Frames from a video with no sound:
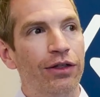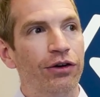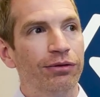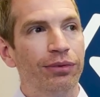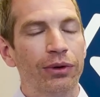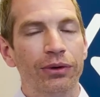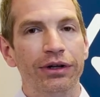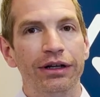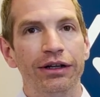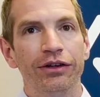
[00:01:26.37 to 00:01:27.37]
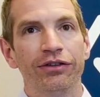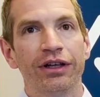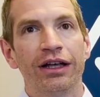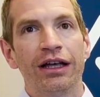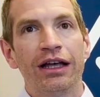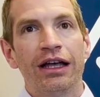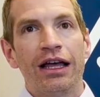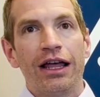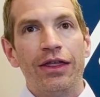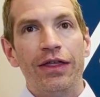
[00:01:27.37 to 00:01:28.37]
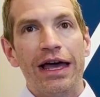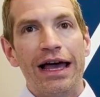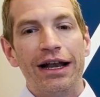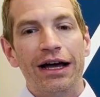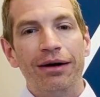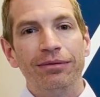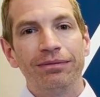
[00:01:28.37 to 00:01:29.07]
those employees that